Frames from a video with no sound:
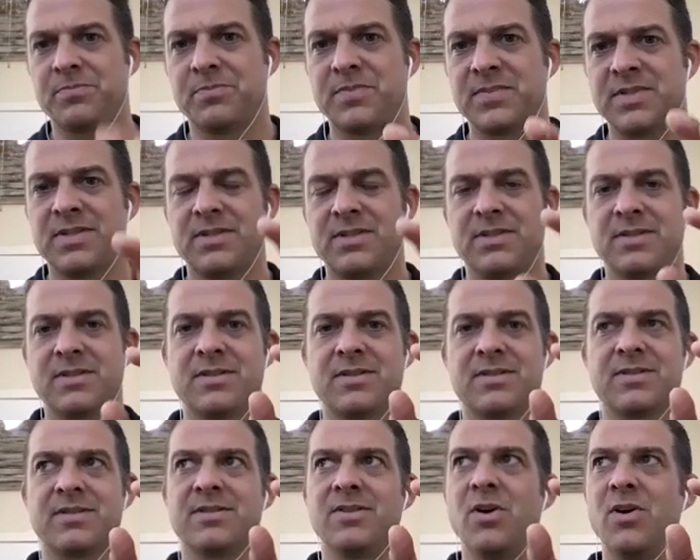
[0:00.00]

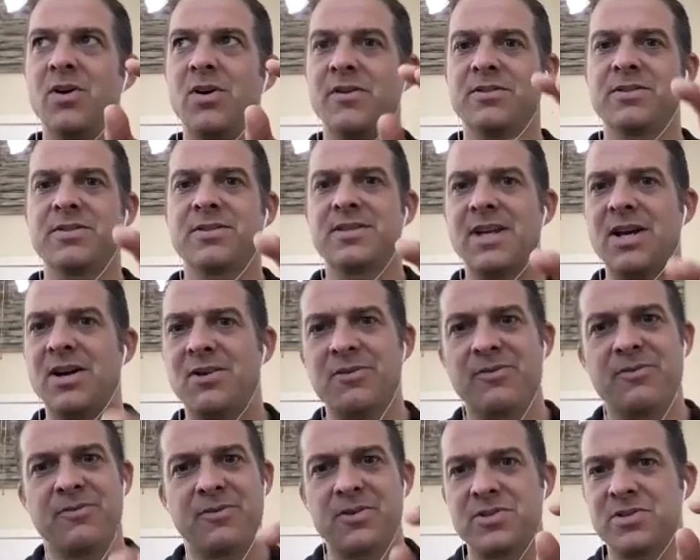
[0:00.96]

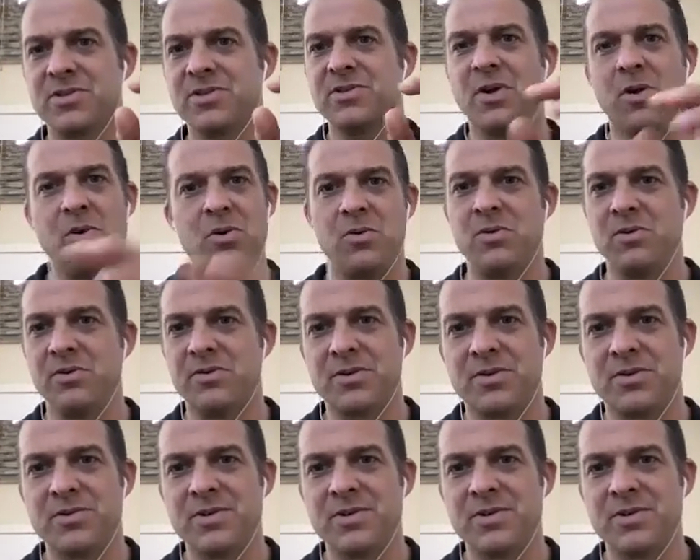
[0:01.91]
self or soul.